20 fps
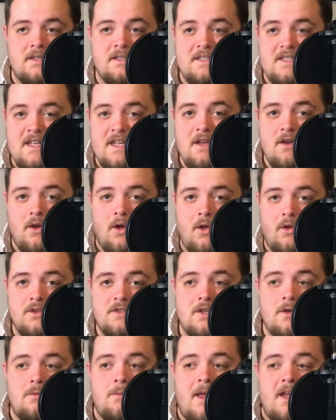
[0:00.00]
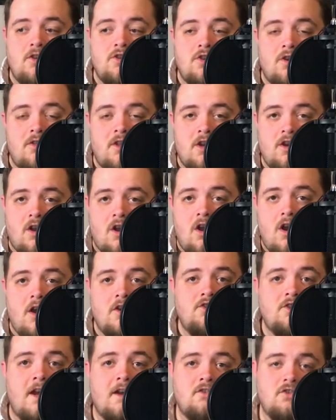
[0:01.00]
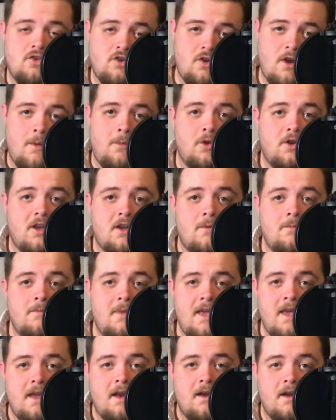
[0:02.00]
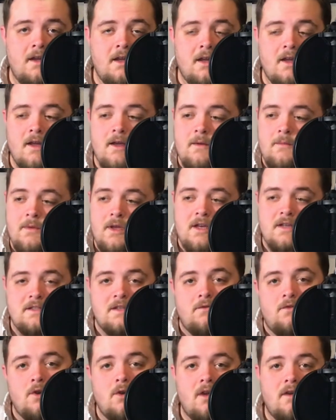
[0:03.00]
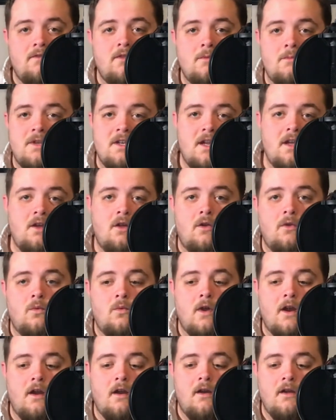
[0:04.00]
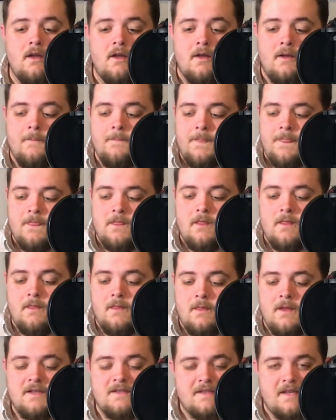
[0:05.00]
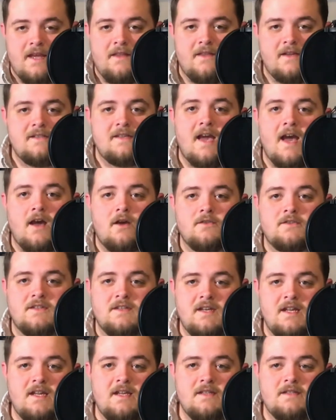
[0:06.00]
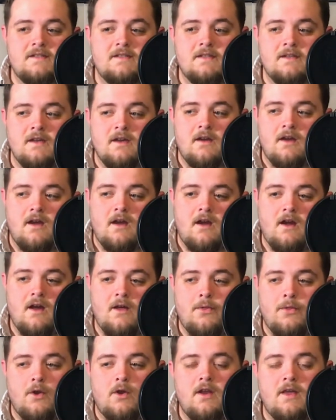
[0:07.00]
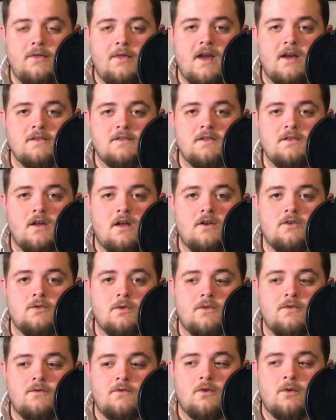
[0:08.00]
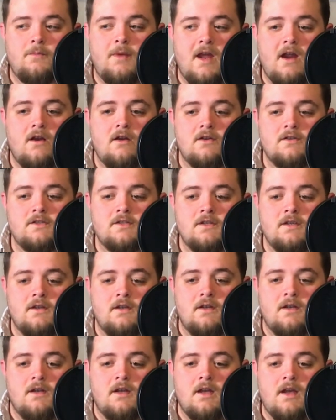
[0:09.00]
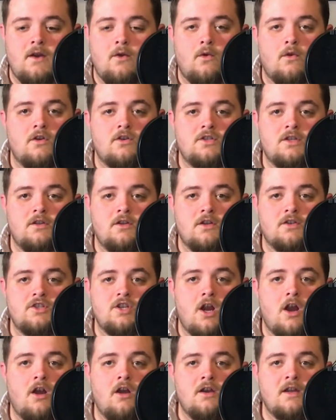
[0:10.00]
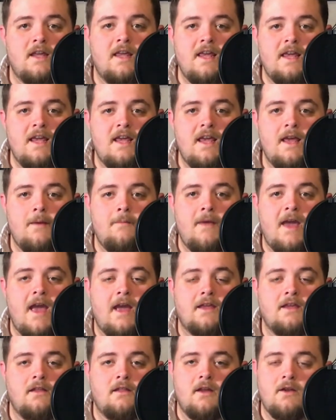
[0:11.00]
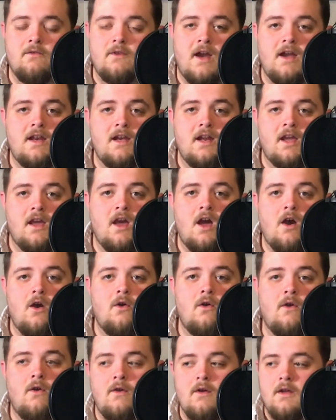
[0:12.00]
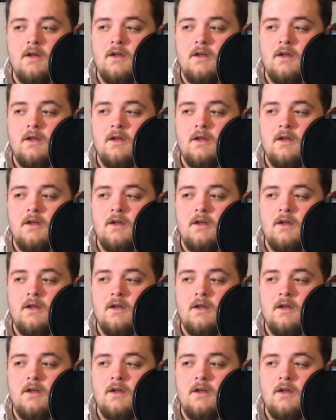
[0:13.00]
deal to make sure that your contractors are able to compete. Because if you give them a deal where, let's say this house needs $30,000 worth of repairs in order to look turnkey, immaculate, ready to go,